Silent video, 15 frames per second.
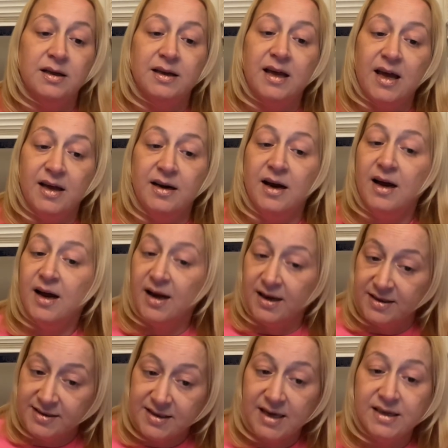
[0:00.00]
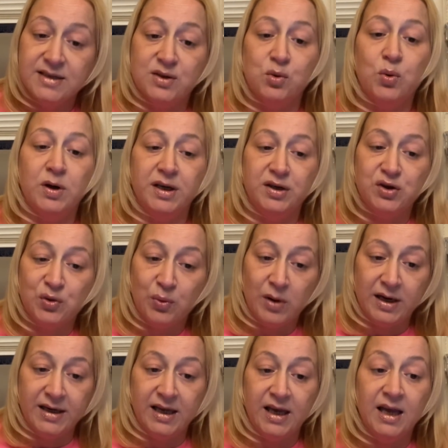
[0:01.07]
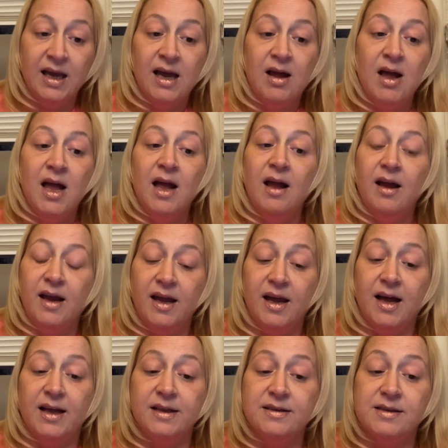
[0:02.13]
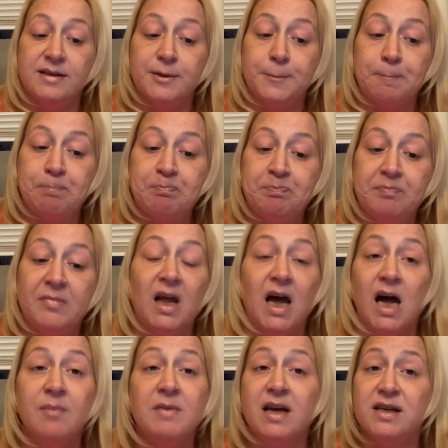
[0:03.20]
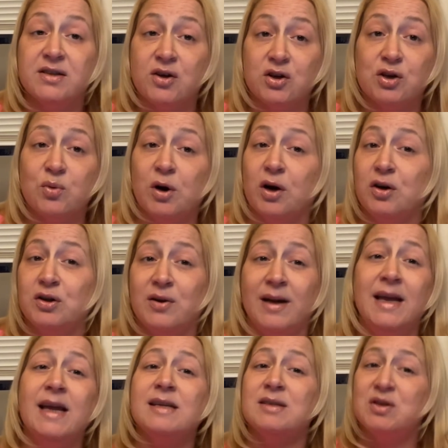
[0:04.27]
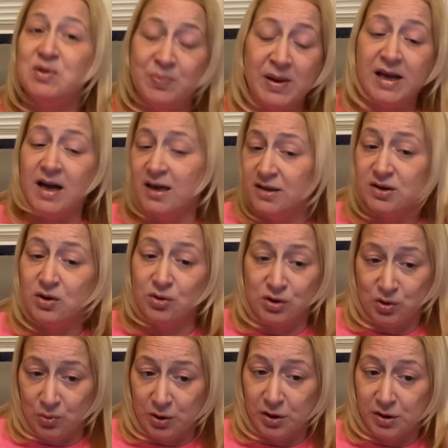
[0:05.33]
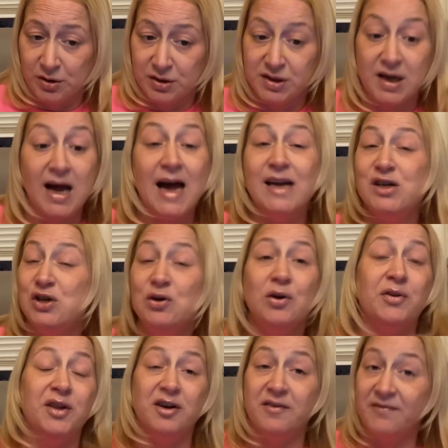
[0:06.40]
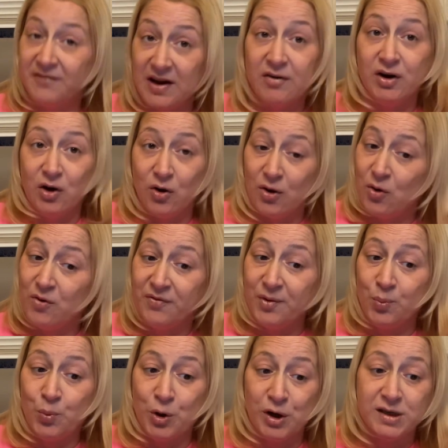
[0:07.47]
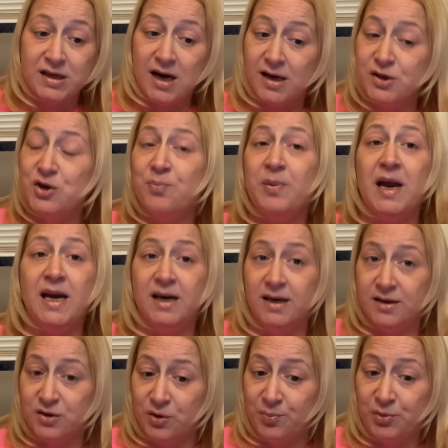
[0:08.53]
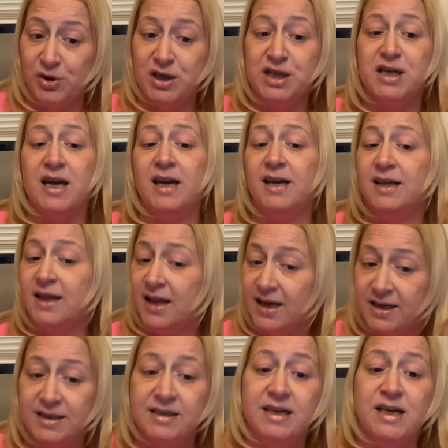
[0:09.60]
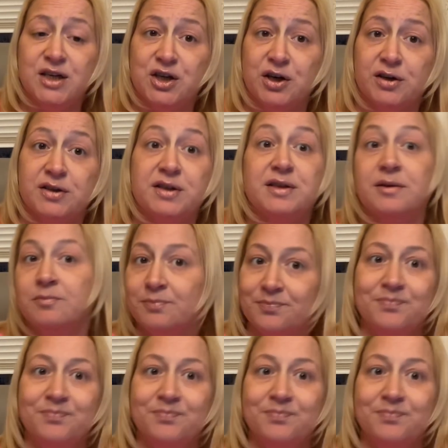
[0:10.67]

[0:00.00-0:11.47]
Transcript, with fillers: Again, hindsight is 2020, and I'm not a social worker, so I can't speak on social workers. I do know they're very overworked, underpaid, and underappreciated, like teachers.